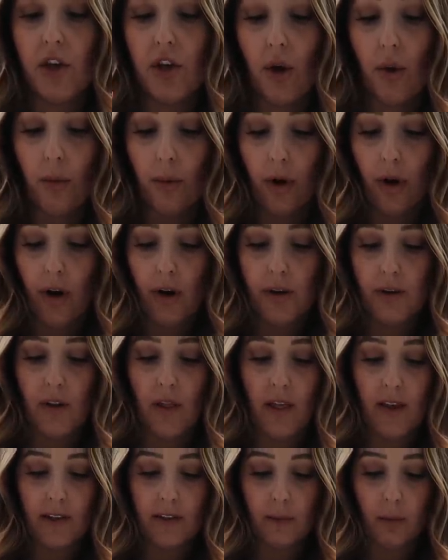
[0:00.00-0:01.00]
yogurt.
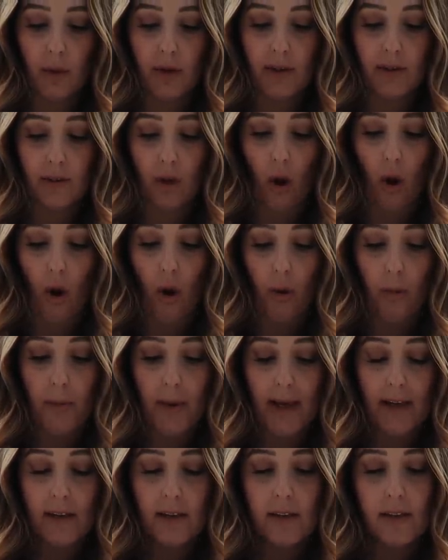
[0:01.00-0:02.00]
This one is
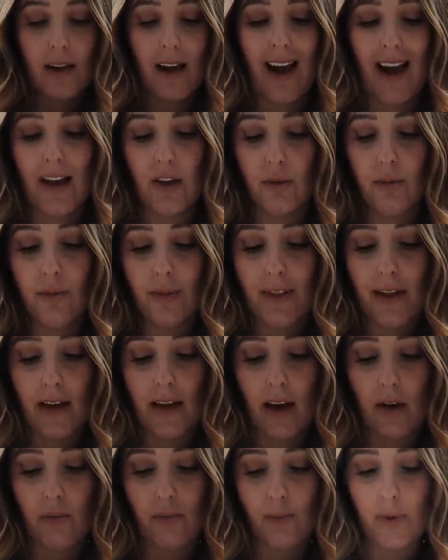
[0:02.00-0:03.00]
almond. I don't think
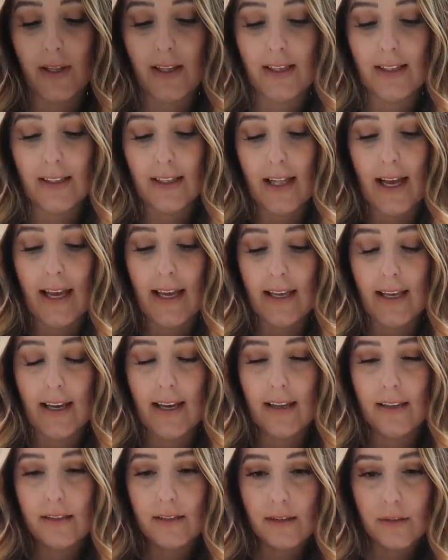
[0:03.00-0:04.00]
I really like
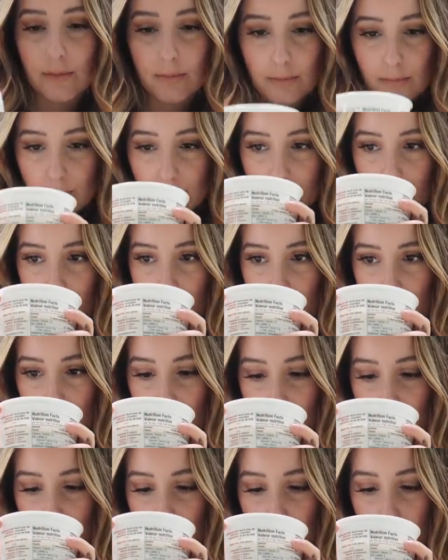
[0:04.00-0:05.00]
it.
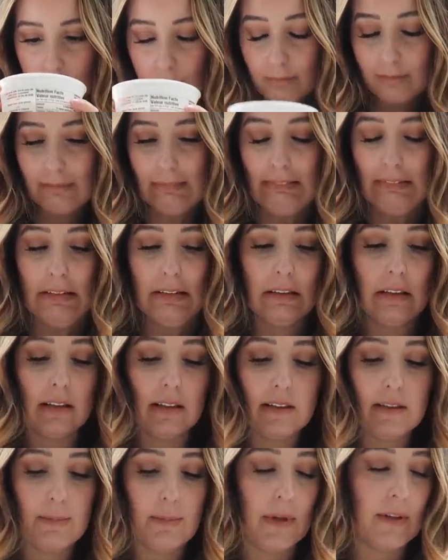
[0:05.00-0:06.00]
Ugh,
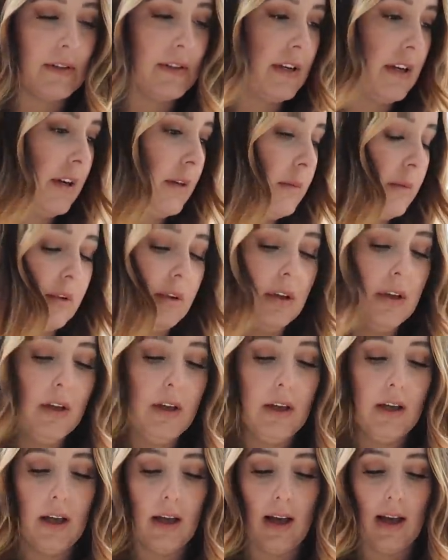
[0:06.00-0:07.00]
it smells terrible.
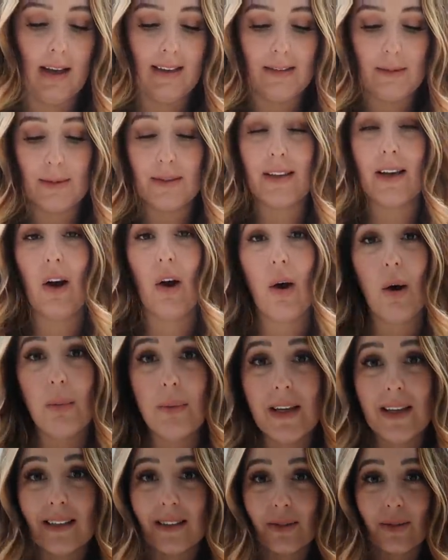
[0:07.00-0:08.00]
It smells like
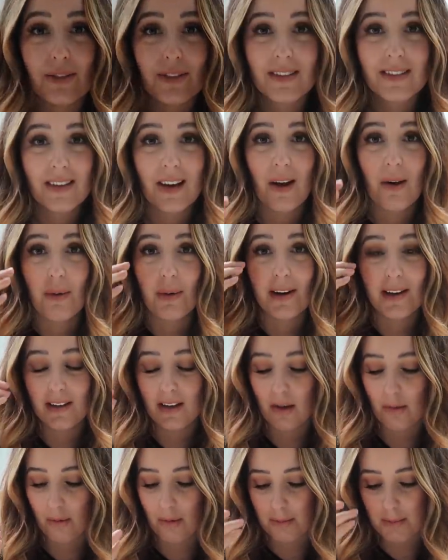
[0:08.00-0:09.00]
almonds. This is not what
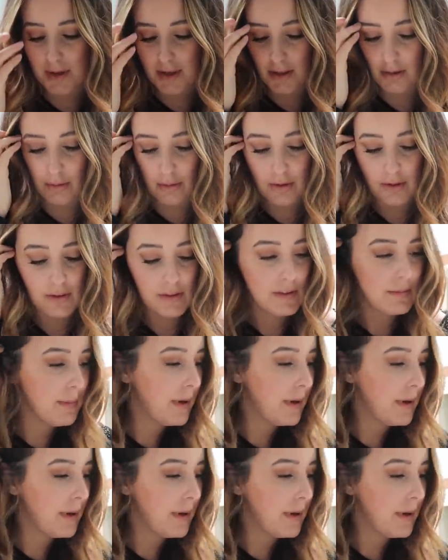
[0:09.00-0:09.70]
I want my yogurt to